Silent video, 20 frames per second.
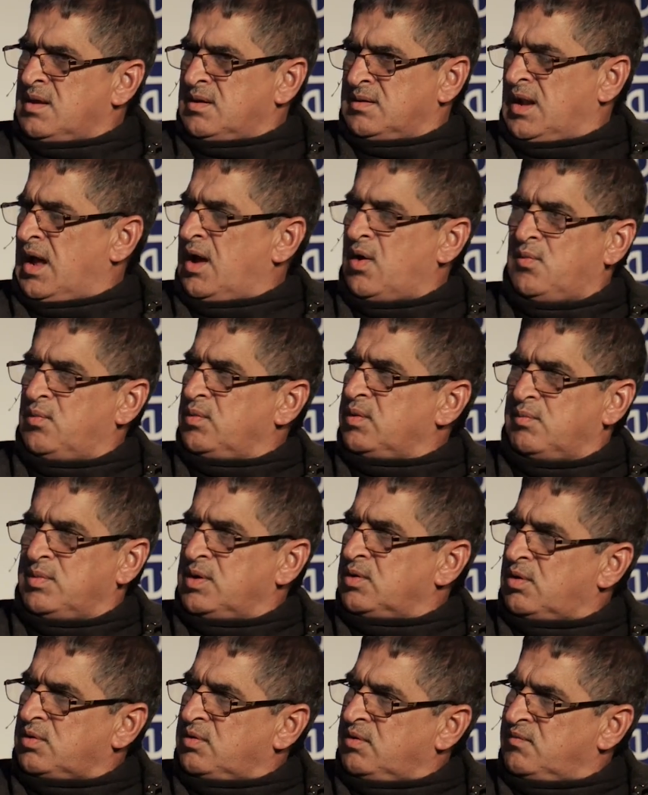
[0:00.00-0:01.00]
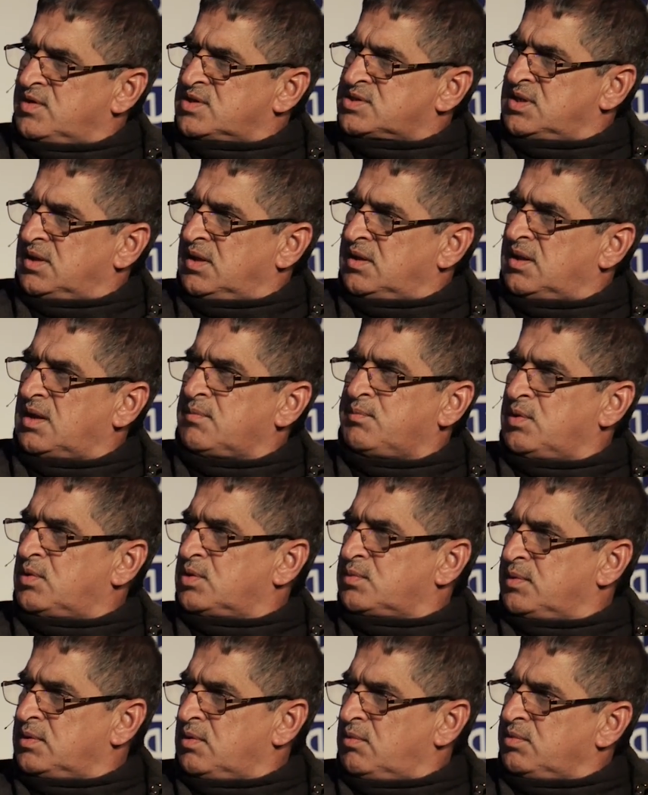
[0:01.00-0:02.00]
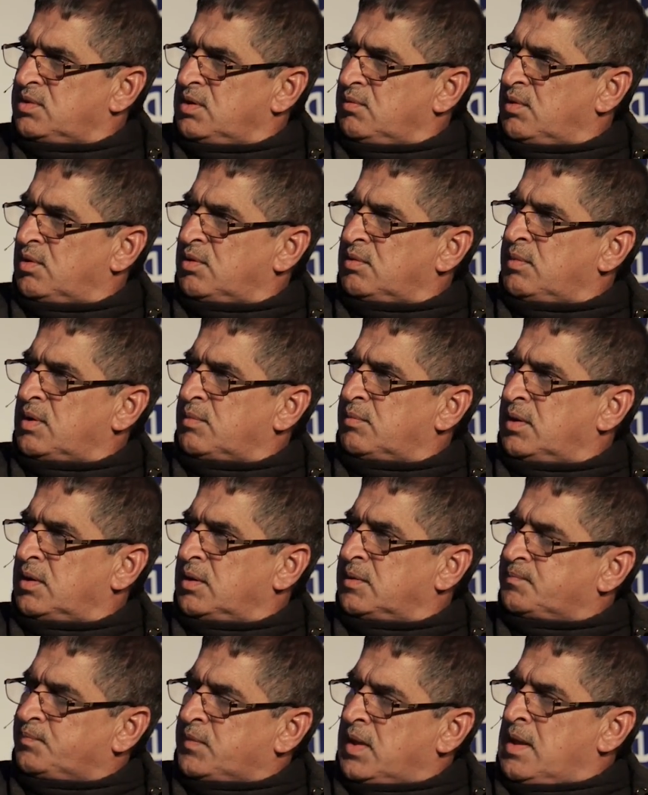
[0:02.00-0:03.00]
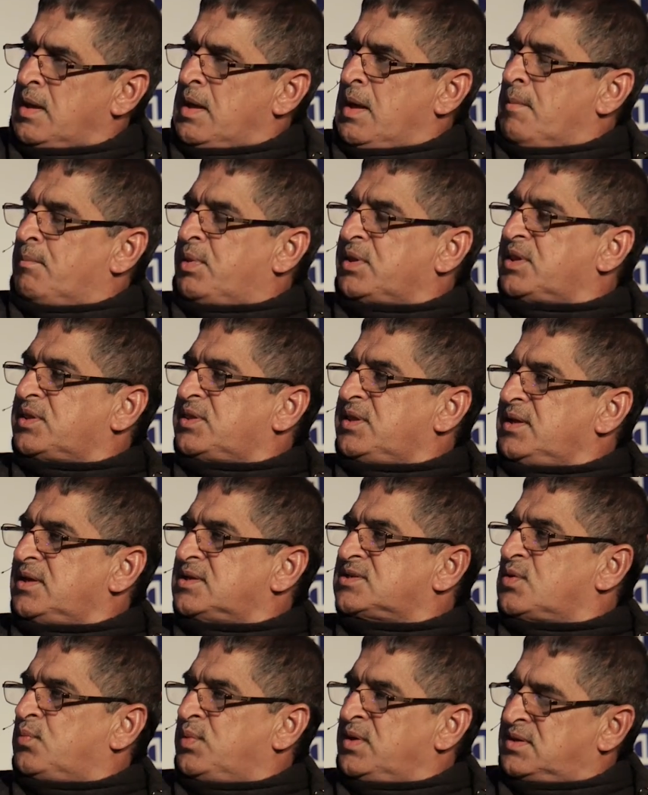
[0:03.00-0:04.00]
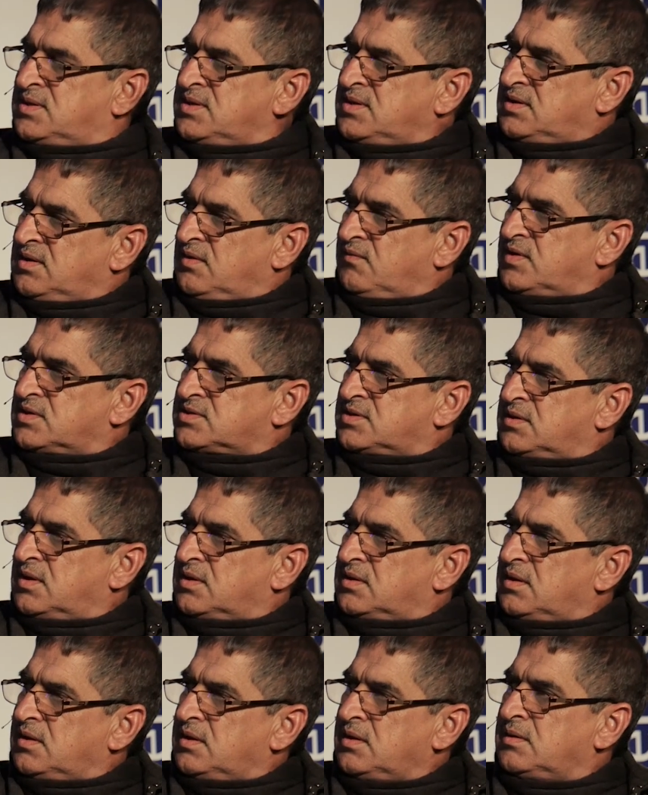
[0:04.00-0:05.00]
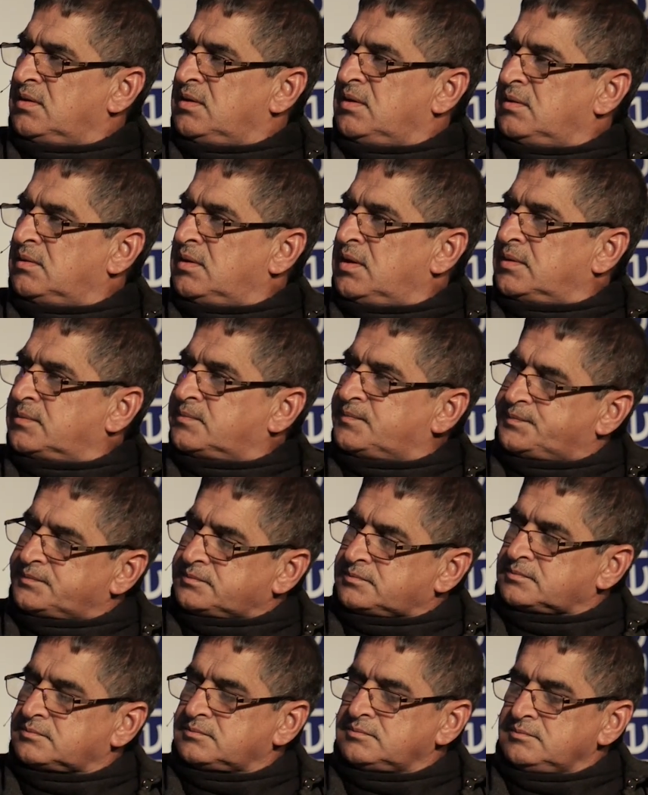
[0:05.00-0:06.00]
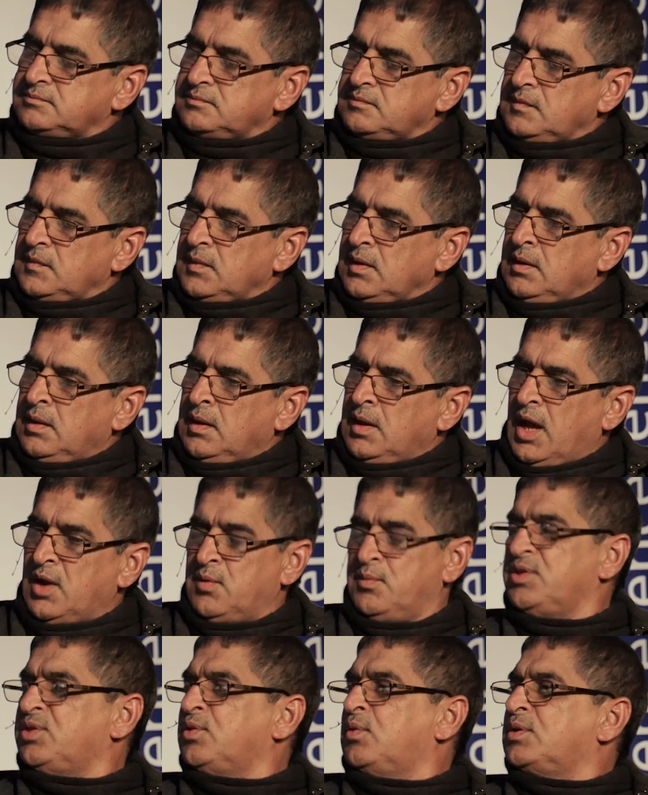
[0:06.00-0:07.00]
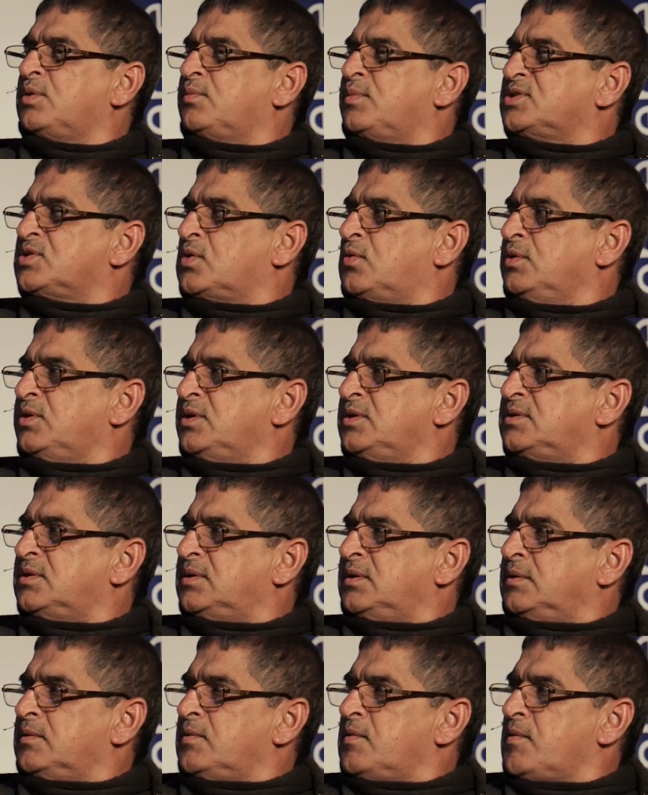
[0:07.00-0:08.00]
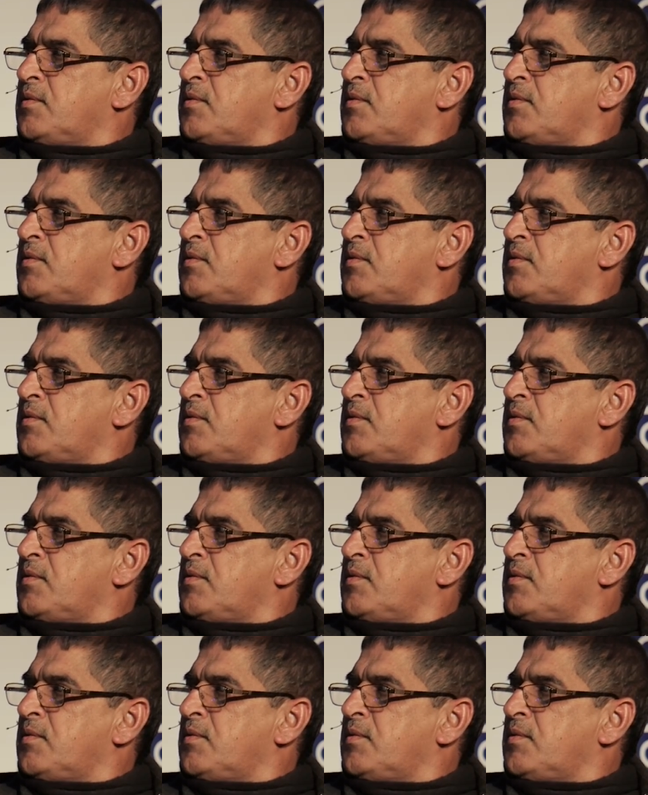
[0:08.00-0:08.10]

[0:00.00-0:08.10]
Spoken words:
Now we're not investing in that because we don't think we're going to make money. But the thing is that we did invest in that. And we thought it was a good return.